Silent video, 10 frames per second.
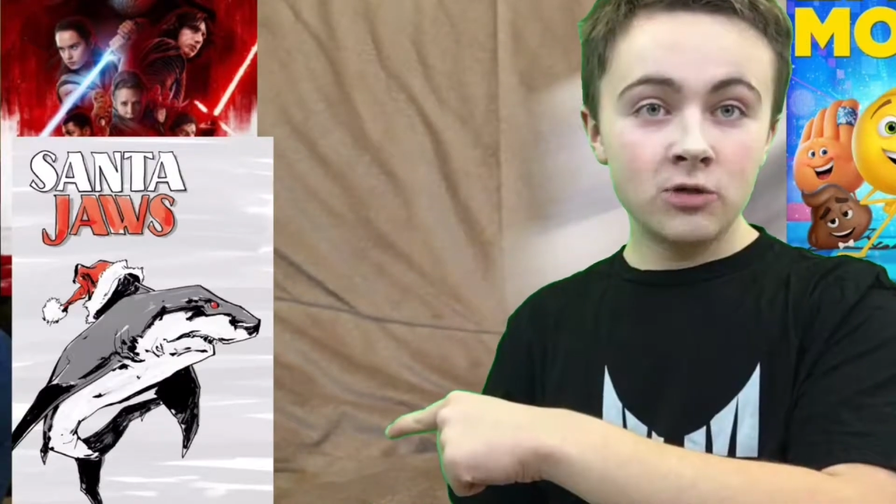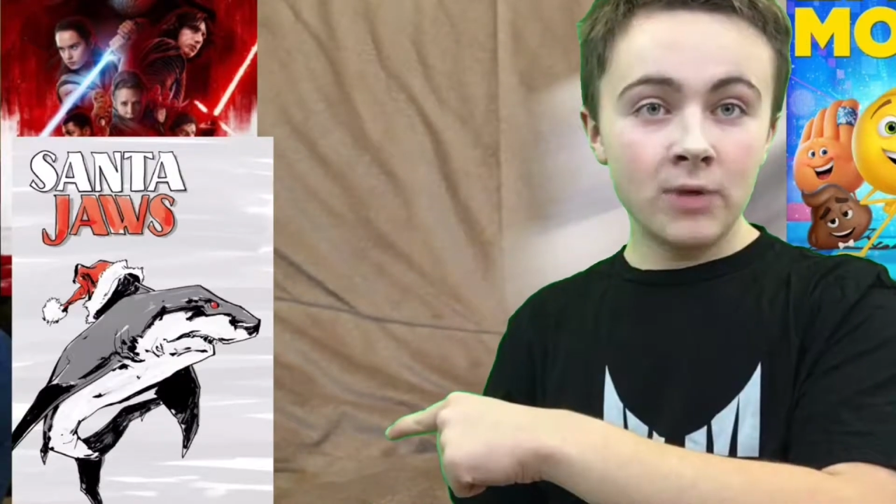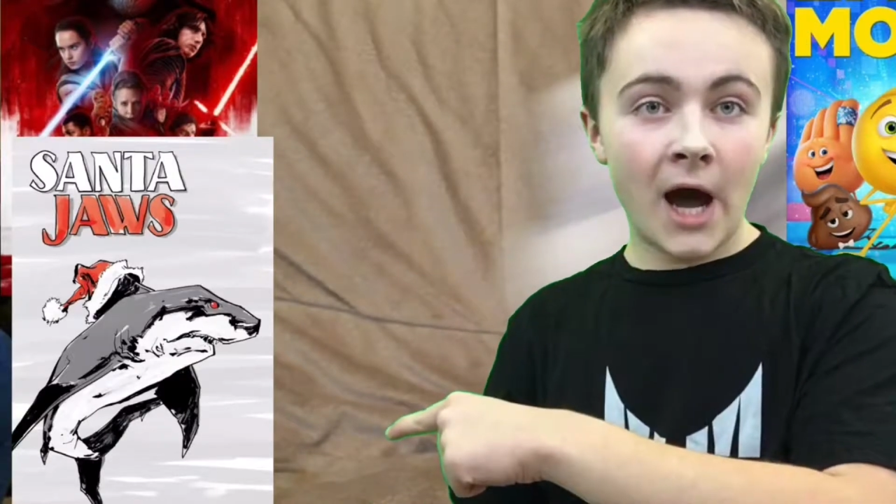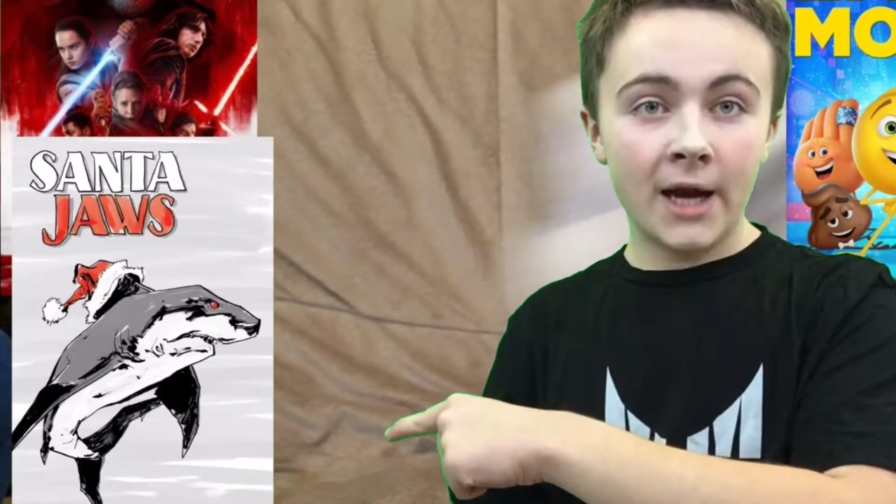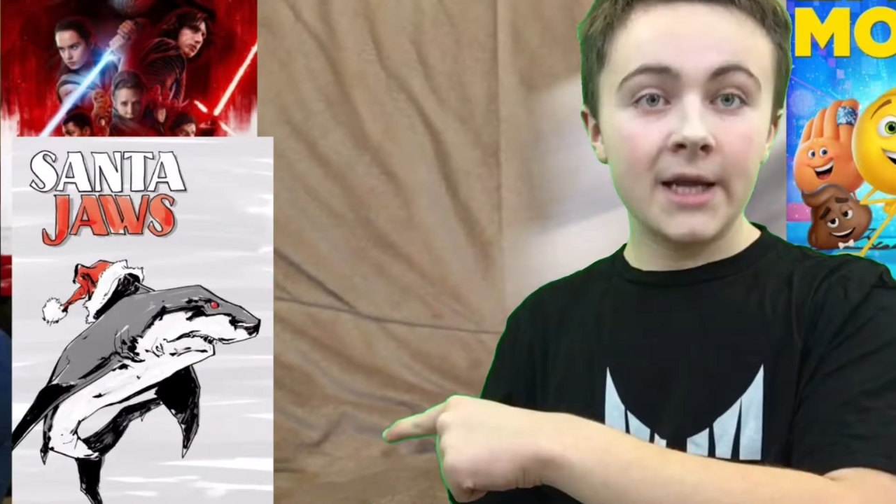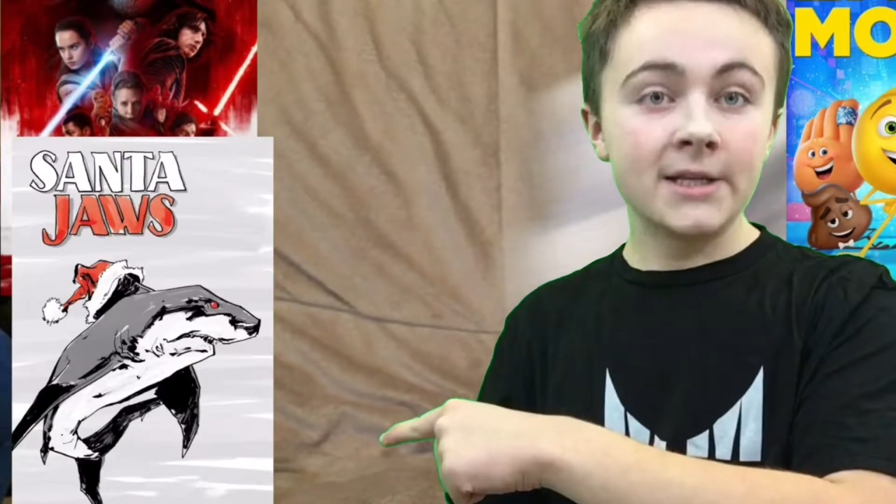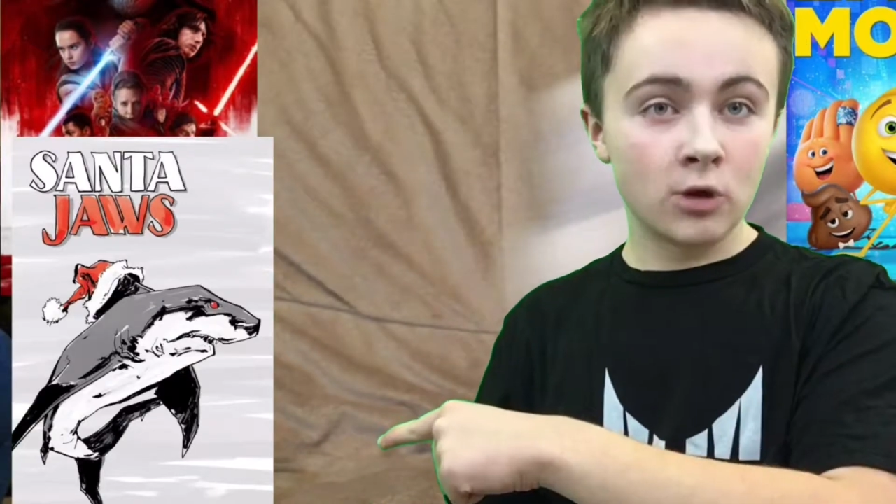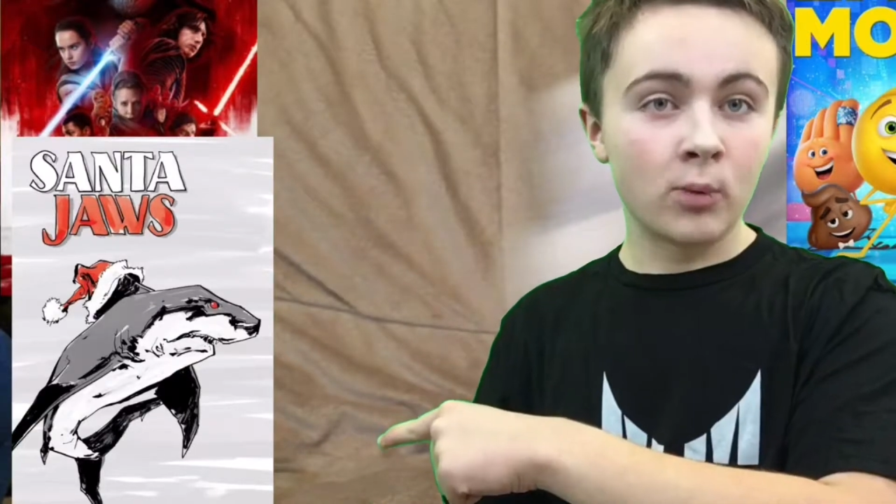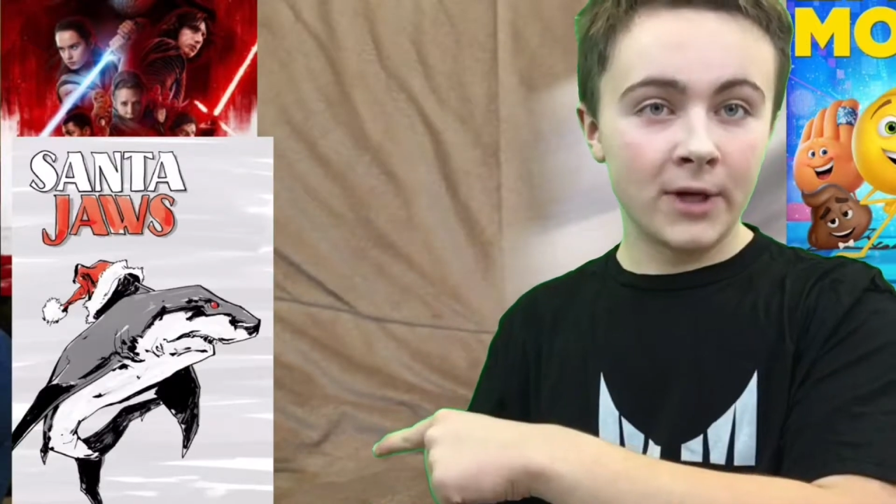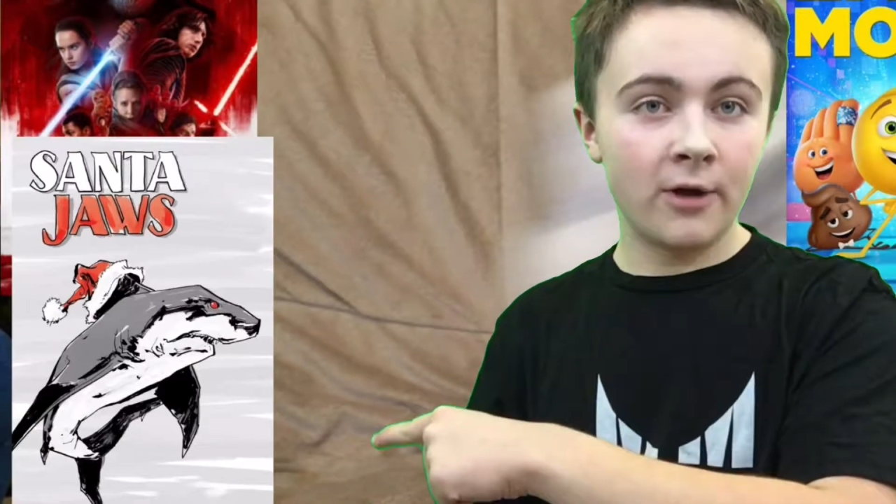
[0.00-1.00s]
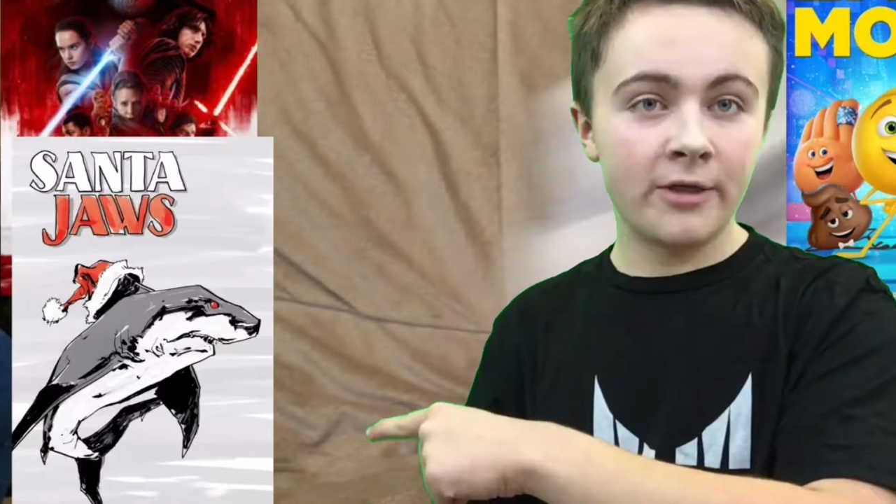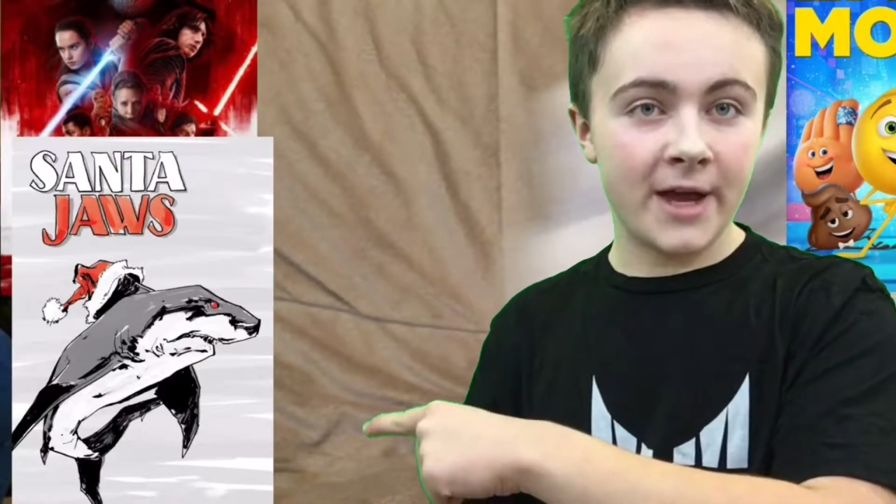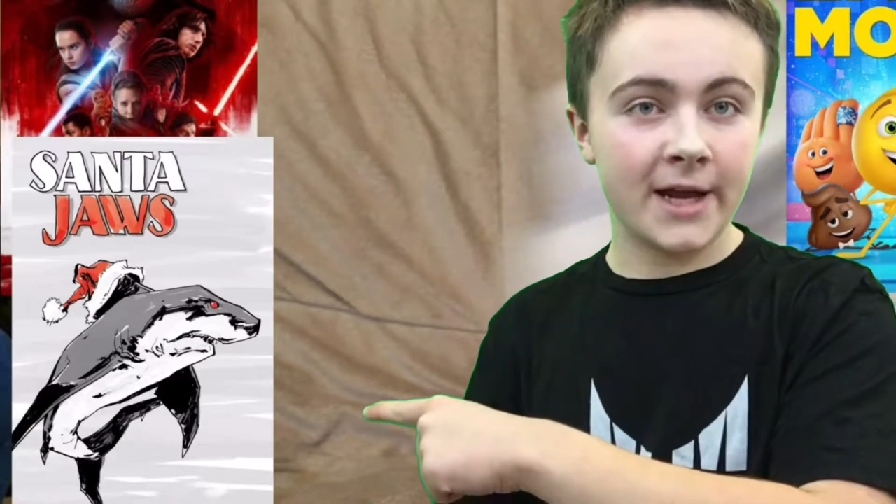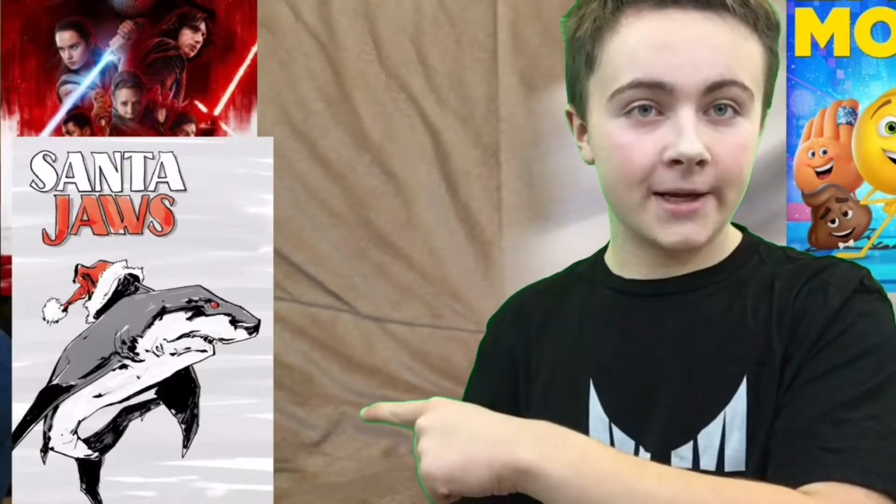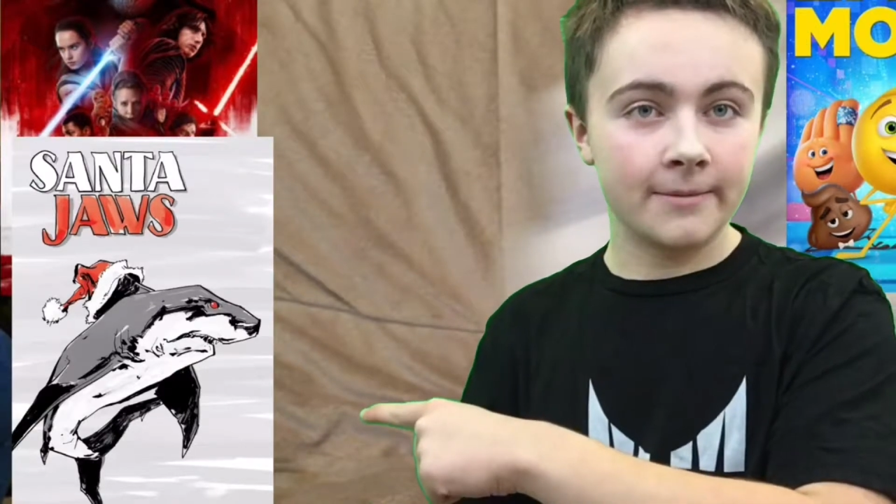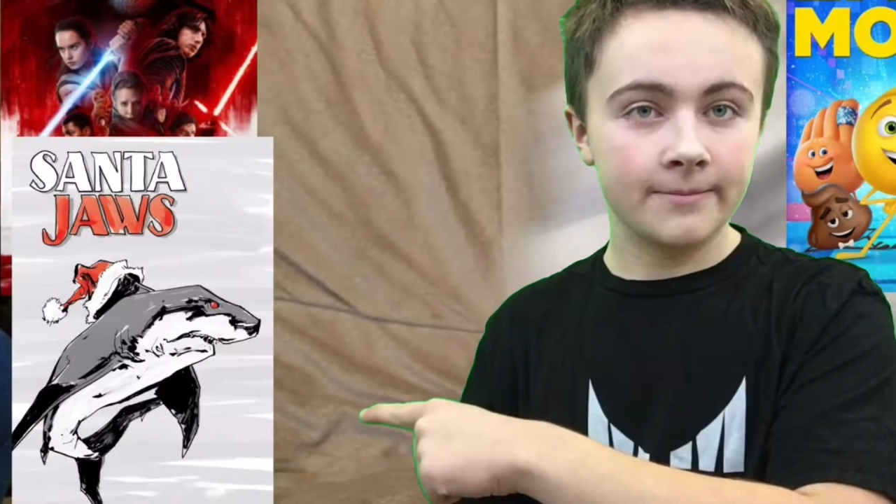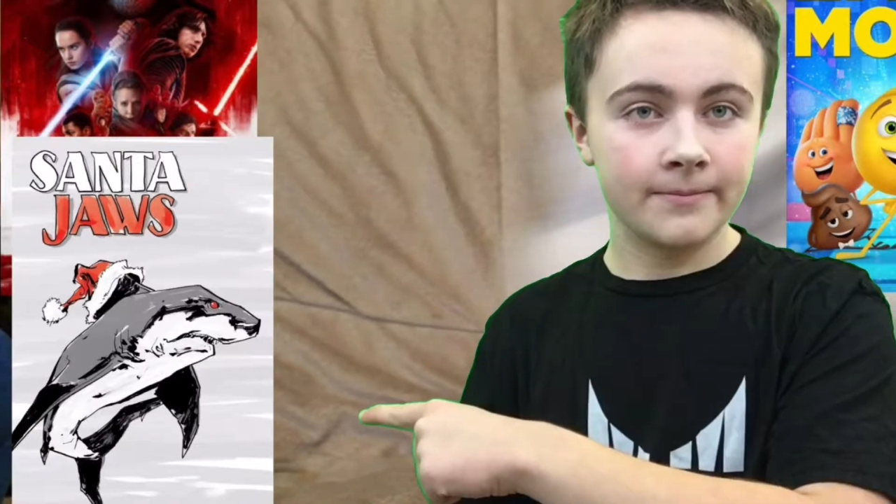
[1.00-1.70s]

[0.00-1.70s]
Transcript: you not, it's a real thing.